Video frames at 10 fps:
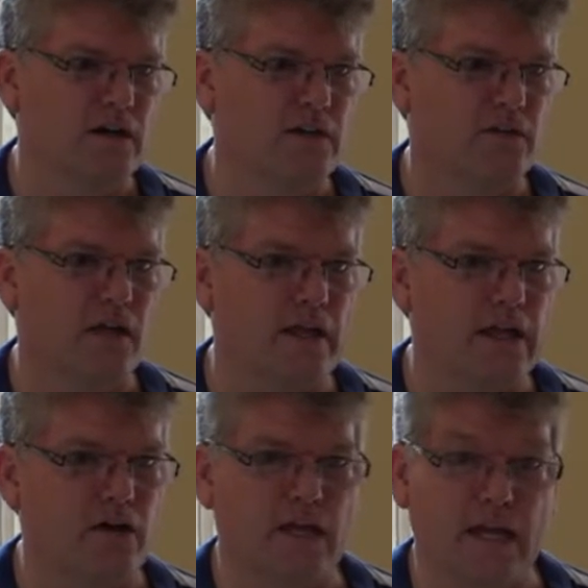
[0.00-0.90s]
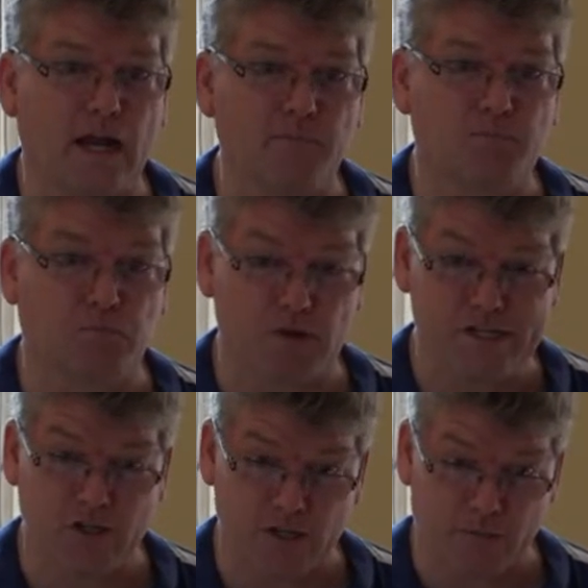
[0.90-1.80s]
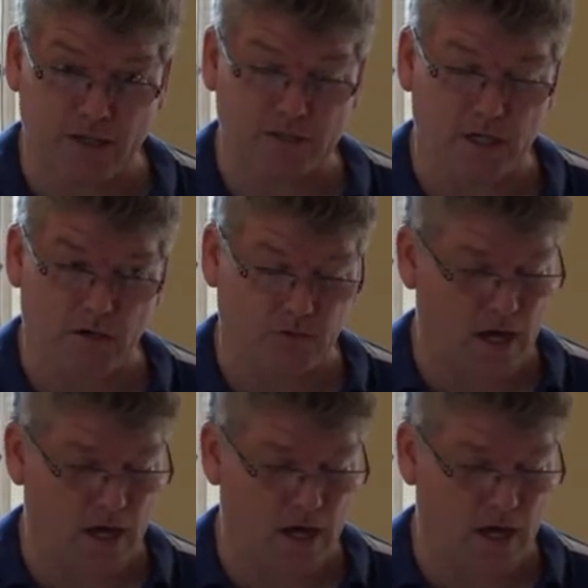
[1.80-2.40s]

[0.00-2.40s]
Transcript: And now, again, I'm preaching to myself.